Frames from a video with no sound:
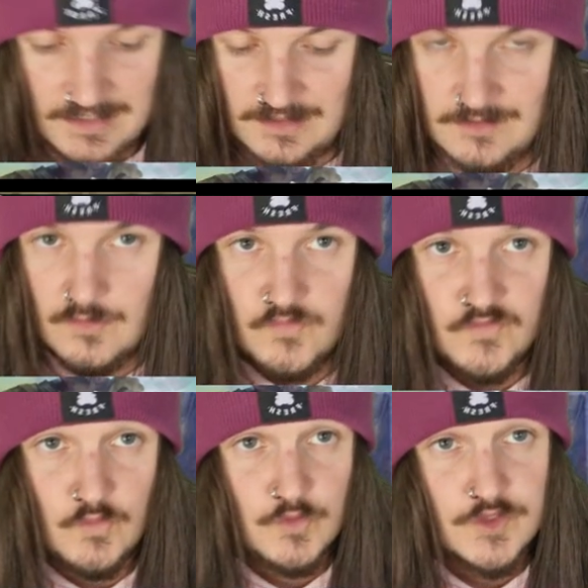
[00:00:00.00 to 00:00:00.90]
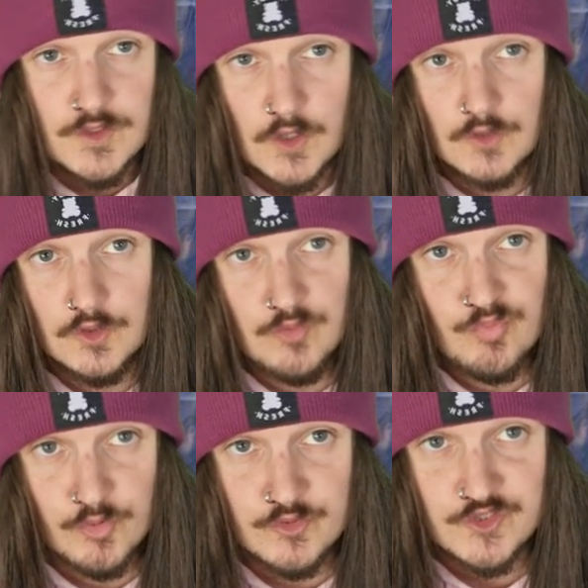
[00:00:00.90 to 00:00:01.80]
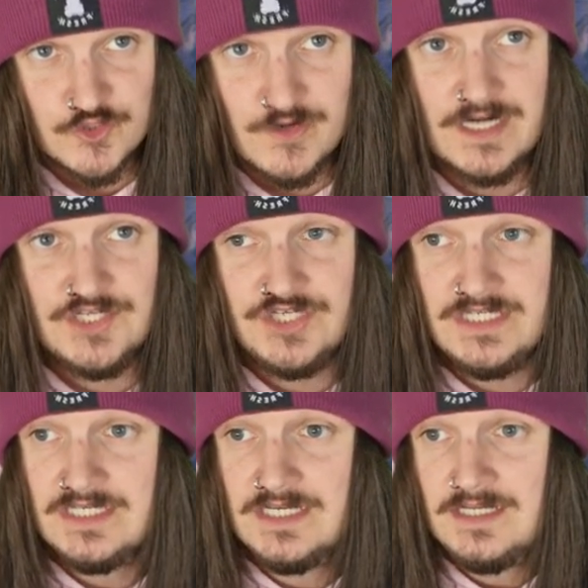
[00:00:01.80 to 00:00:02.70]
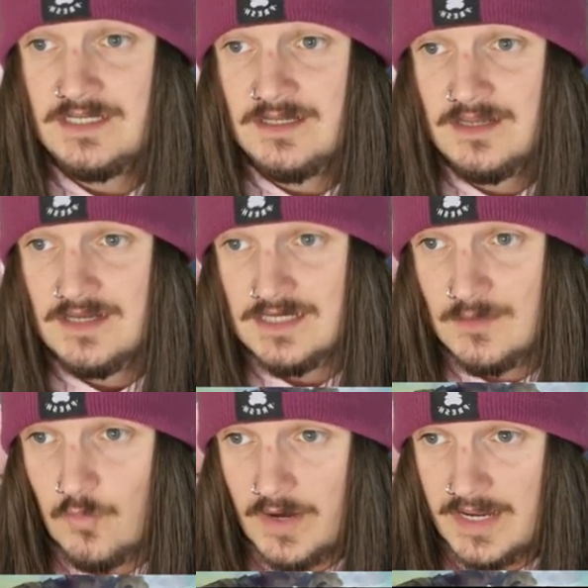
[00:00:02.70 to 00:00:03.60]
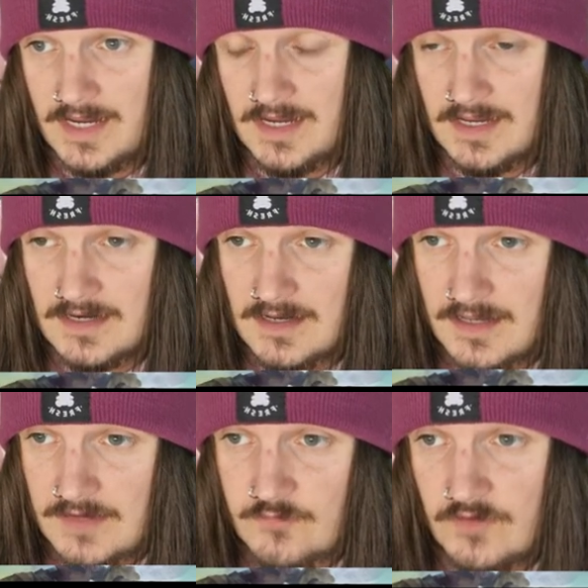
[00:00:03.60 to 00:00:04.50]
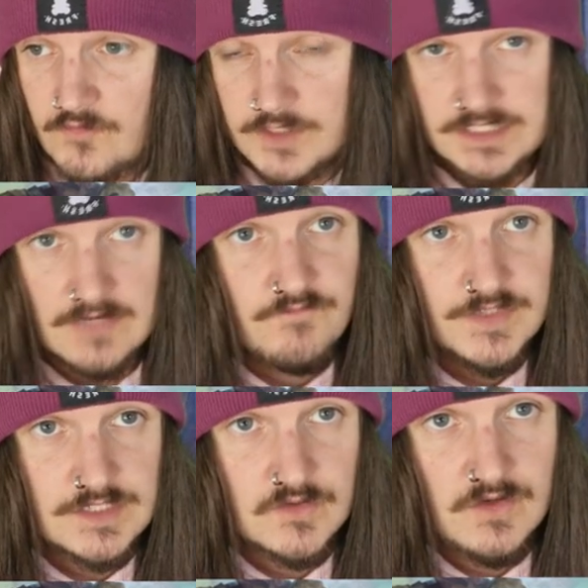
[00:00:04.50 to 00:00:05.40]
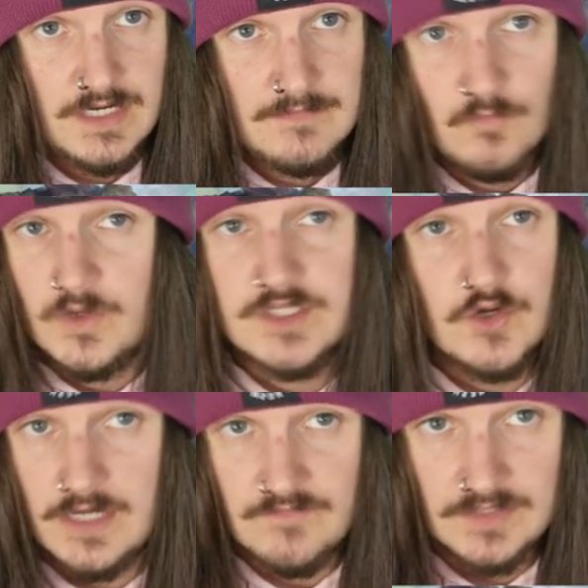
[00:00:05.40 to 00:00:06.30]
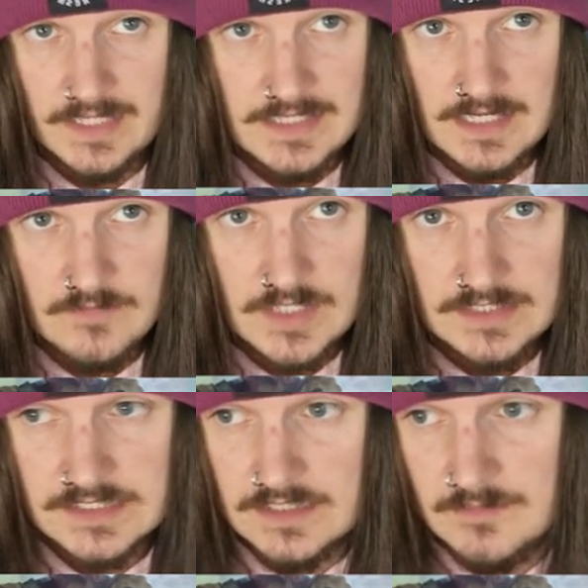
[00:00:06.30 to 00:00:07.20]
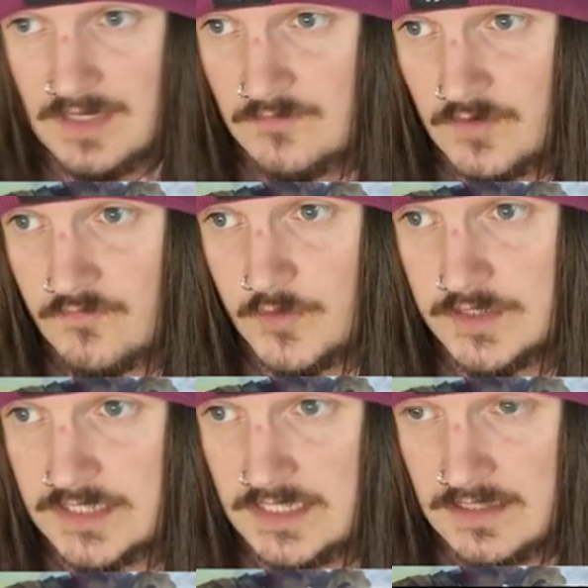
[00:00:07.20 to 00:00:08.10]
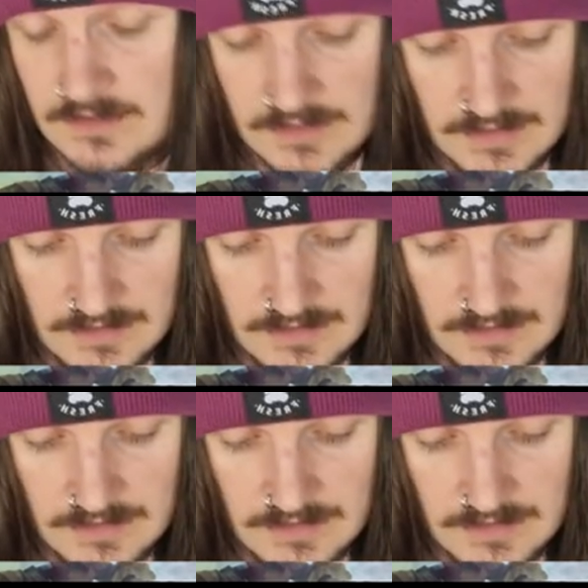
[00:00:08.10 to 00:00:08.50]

here for the YOLO Brute strategy, where if we're versing a Viscerai, we don't have a late game against them. If we're versing